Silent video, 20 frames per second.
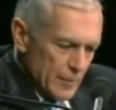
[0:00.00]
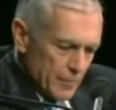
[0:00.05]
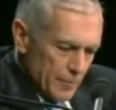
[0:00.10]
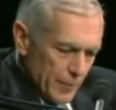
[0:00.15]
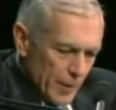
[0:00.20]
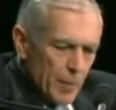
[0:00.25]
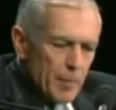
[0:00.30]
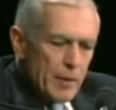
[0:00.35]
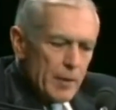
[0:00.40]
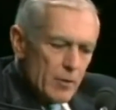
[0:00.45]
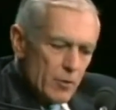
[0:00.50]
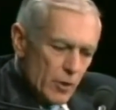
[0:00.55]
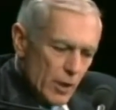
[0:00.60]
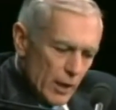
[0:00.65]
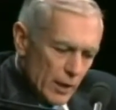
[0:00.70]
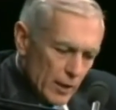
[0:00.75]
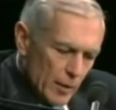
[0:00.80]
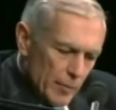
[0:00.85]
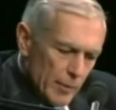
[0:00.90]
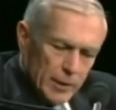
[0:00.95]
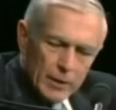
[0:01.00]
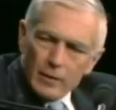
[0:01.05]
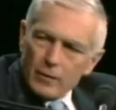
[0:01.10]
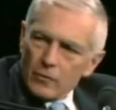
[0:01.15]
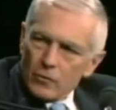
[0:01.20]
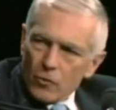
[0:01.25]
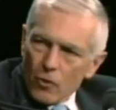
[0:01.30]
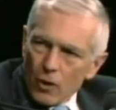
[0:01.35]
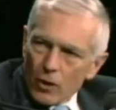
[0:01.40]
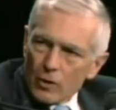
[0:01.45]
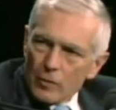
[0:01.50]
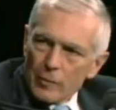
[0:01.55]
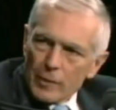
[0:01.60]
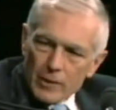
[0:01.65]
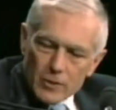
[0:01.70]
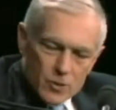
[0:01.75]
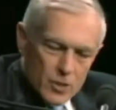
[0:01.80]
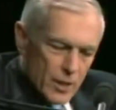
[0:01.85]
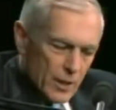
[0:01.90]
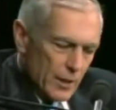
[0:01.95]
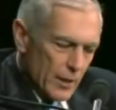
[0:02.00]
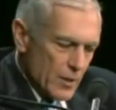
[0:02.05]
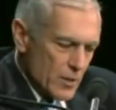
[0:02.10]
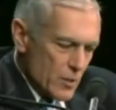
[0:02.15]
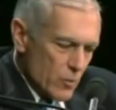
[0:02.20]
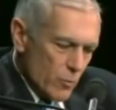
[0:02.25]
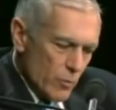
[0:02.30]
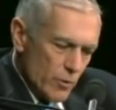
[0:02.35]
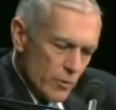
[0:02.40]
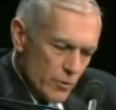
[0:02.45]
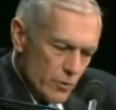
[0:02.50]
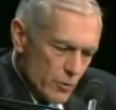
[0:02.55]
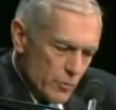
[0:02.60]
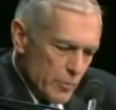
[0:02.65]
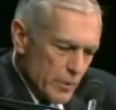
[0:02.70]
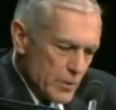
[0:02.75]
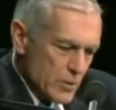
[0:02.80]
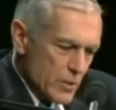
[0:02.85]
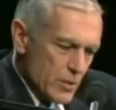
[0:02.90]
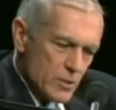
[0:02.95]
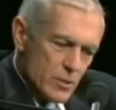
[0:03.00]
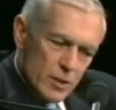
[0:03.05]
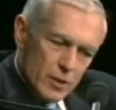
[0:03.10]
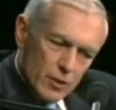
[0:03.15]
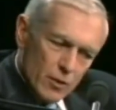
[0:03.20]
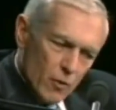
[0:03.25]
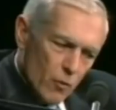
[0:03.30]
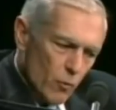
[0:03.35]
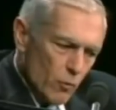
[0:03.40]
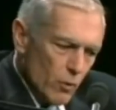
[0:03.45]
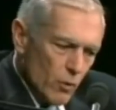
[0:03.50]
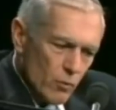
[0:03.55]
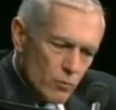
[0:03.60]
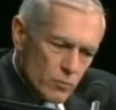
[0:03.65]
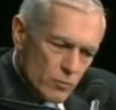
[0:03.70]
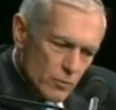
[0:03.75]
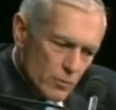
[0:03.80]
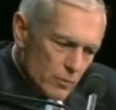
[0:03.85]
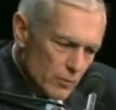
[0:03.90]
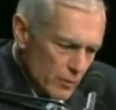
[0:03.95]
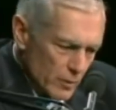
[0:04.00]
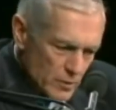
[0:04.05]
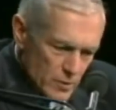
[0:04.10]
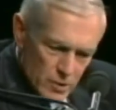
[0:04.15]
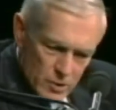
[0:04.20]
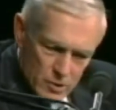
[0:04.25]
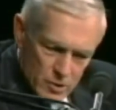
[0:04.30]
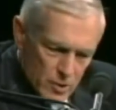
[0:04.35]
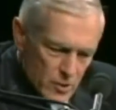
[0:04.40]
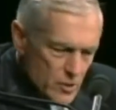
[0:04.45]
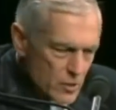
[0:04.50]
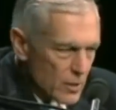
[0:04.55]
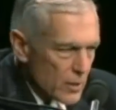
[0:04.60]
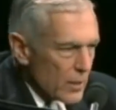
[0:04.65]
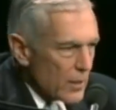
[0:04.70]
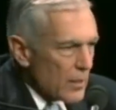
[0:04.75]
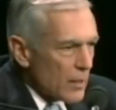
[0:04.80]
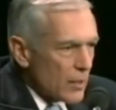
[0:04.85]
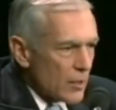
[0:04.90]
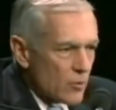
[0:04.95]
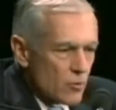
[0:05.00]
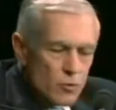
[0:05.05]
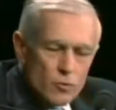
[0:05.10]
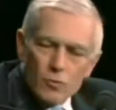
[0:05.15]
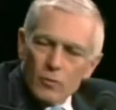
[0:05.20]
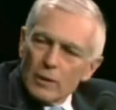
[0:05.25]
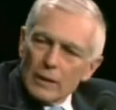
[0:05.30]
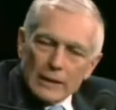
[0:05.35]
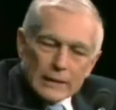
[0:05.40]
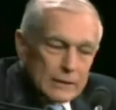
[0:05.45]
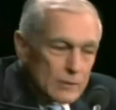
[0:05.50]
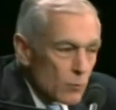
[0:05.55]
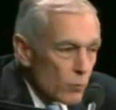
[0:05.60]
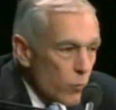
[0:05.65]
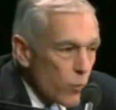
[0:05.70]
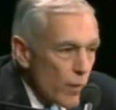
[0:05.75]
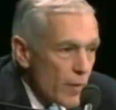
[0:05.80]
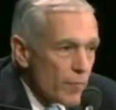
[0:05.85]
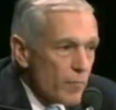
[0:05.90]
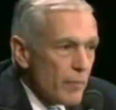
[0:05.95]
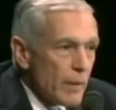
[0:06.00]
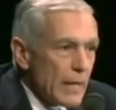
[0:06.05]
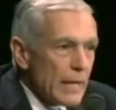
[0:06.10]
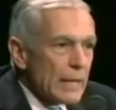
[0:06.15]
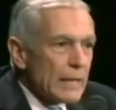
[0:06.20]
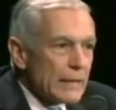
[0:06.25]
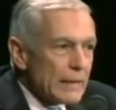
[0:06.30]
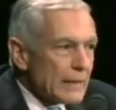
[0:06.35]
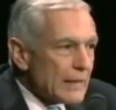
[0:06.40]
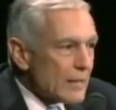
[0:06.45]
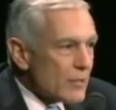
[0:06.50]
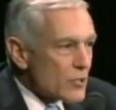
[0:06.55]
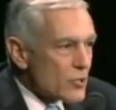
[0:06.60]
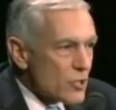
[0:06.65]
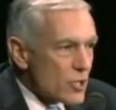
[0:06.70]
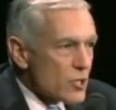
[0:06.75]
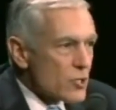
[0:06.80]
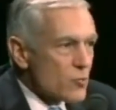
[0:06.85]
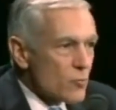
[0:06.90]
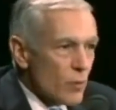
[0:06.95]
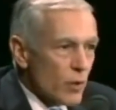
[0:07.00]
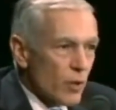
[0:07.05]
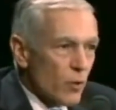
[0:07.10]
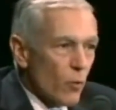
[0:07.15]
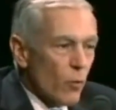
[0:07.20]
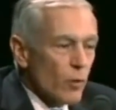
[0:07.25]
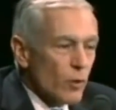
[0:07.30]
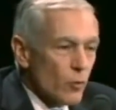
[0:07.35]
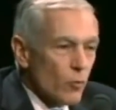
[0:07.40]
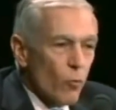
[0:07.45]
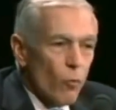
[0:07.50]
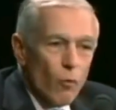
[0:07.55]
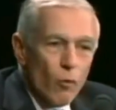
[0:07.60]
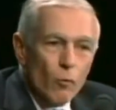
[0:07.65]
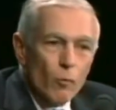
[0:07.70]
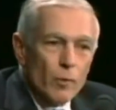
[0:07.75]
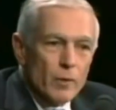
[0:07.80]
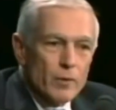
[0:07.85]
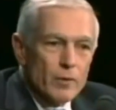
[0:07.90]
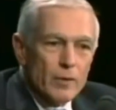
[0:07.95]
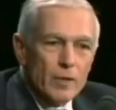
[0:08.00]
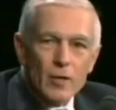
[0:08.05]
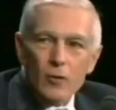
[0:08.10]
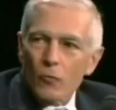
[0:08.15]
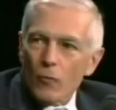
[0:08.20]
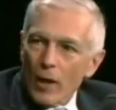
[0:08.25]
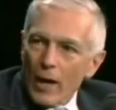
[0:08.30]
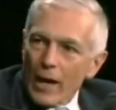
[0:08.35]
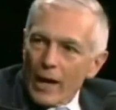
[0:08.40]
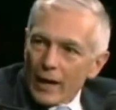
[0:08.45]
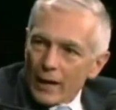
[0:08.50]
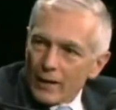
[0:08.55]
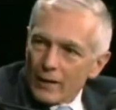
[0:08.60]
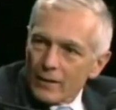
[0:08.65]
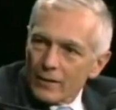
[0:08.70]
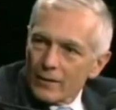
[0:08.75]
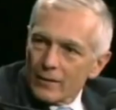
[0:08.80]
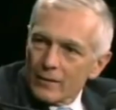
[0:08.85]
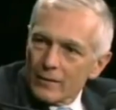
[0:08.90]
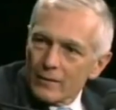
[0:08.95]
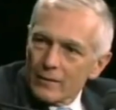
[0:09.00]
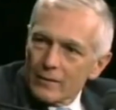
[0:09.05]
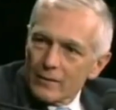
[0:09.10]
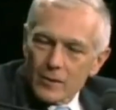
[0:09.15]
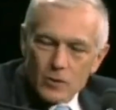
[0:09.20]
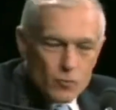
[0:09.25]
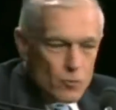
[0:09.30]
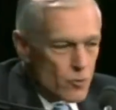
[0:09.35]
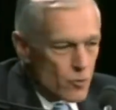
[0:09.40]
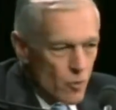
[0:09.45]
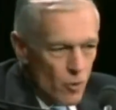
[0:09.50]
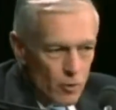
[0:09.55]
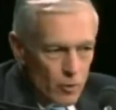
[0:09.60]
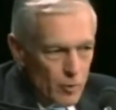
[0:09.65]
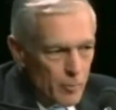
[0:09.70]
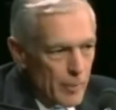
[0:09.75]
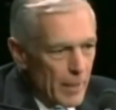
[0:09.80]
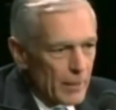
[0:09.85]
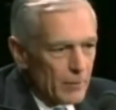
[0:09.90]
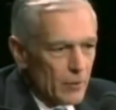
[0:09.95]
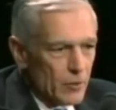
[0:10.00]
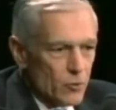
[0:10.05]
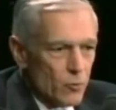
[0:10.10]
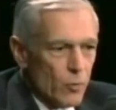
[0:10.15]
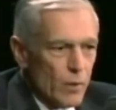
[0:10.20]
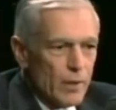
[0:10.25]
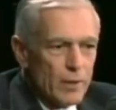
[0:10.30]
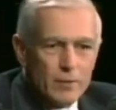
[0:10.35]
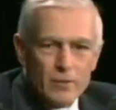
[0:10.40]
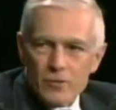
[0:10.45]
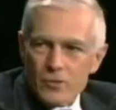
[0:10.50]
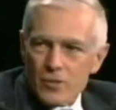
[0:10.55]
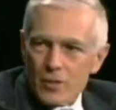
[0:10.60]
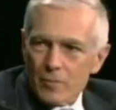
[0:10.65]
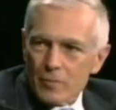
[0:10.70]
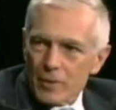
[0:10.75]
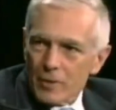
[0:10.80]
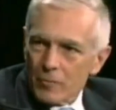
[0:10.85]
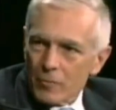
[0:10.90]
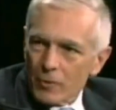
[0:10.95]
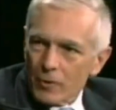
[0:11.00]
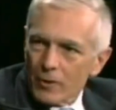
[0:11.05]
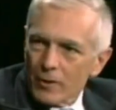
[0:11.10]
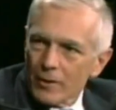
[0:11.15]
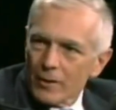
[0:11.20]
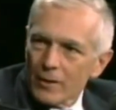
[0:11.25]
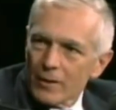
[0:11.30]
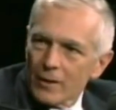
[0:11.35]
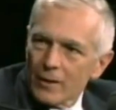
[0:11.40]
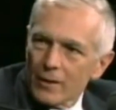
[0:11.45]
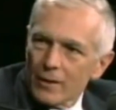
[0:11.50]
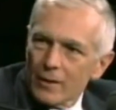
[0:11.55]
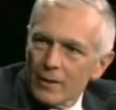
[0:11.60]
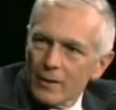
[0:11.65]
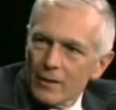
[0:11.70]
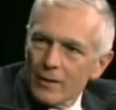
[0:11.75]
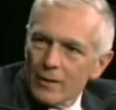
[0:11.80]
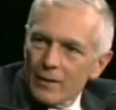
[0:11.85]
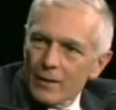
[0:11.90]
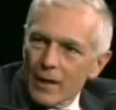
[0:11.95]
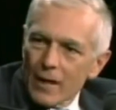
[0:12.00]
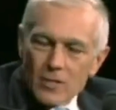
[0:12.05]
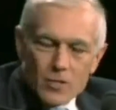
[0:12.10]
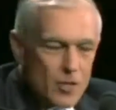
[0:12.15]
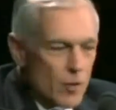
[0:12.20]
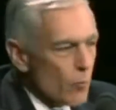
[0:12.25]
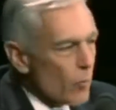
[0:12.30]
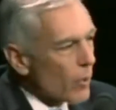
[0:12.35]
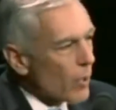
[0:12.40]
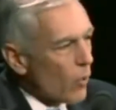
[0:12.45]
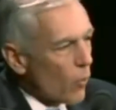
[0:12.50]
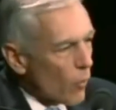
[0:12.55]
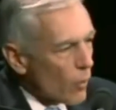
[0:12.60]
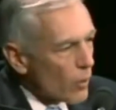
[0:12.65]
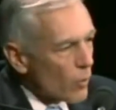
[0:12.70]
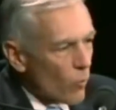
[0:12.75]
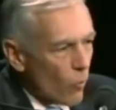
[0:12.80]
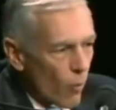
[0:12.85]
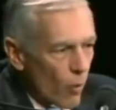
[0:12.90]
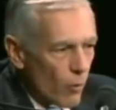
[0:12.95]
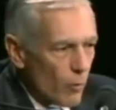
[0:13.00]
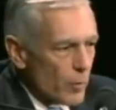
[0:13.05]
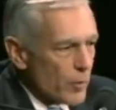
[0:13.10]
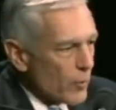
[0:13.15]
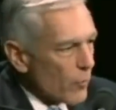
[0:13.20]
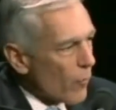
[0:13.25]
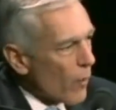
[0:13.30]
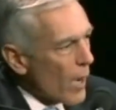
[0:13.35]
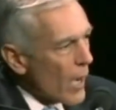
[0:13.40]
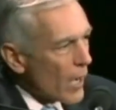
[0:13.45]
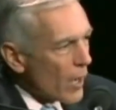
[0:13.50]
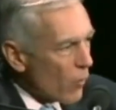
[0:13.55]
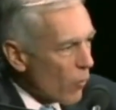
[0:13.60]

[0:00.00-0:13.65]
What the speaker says: come in and talk to me a second." I said, "Well, you're too busy." He said, No. He says, "We've made the decision. We're going to war with Iraq." This was on or about the 20th of September. I said, "We're going to war with Iraq?